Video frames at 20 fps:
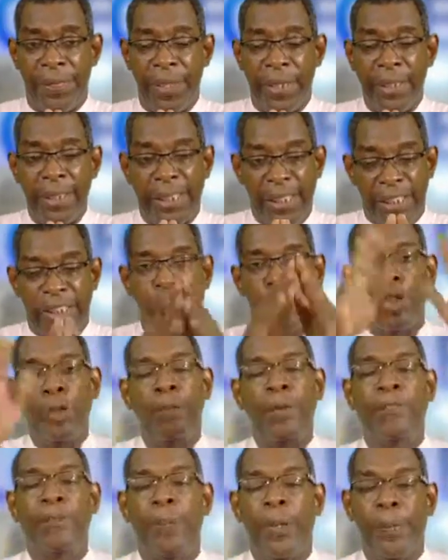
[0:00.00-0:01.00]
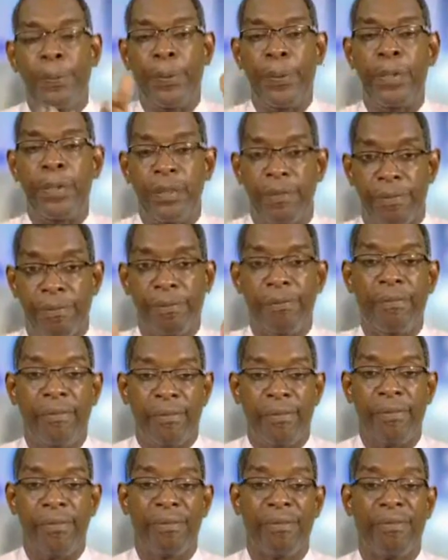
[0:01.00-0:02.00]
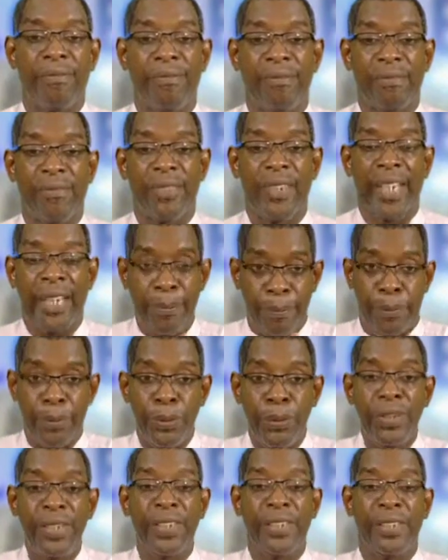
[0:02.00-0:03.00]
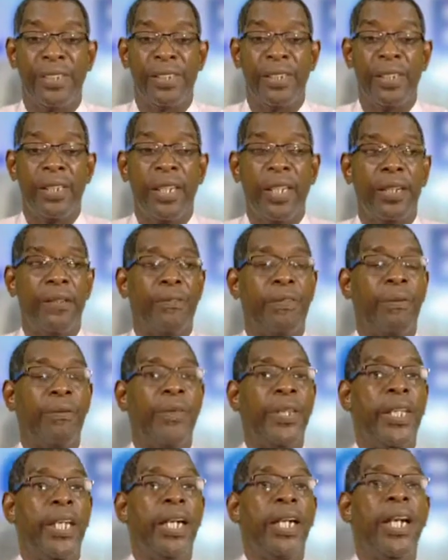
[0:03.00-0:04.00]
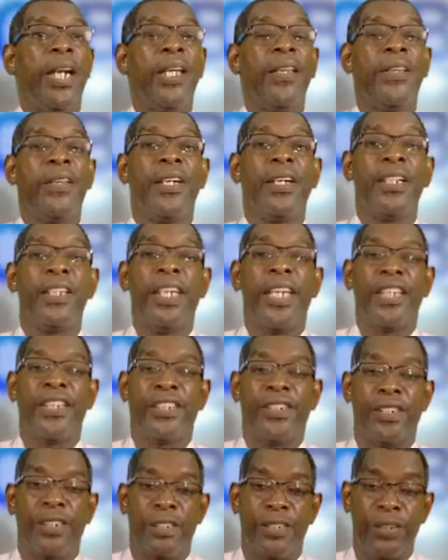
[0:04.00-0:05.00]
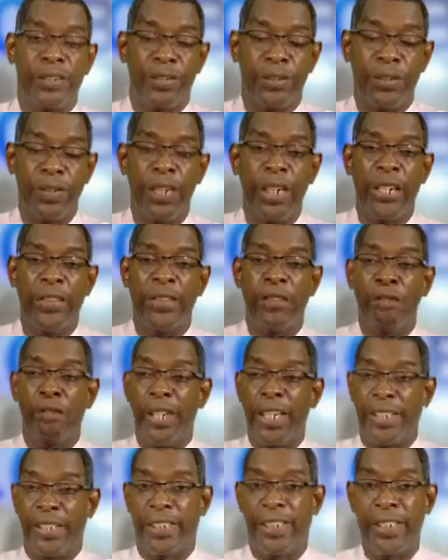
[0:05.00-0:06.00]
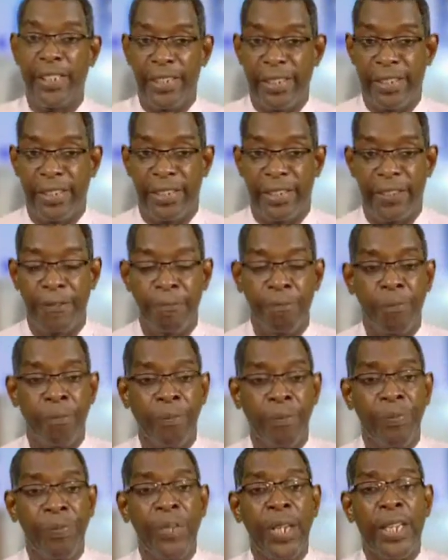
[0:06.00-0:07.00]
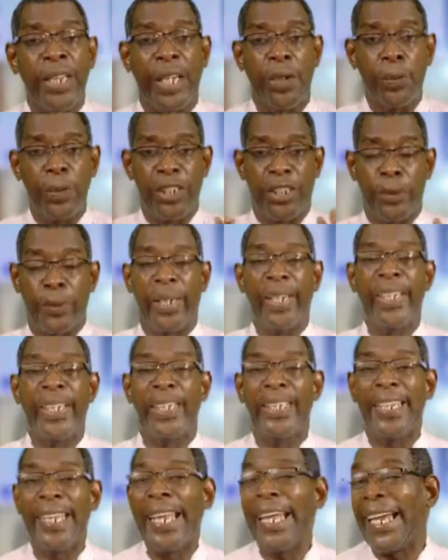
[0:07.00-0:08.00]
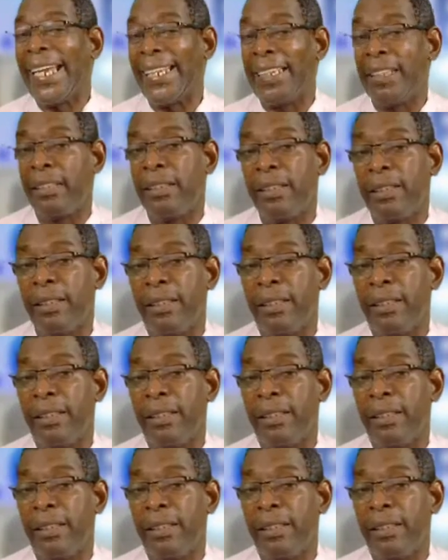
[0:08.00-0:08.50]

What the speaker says: this group of people, the Hebrews, from the other nations or the other races that was dwelling in the land.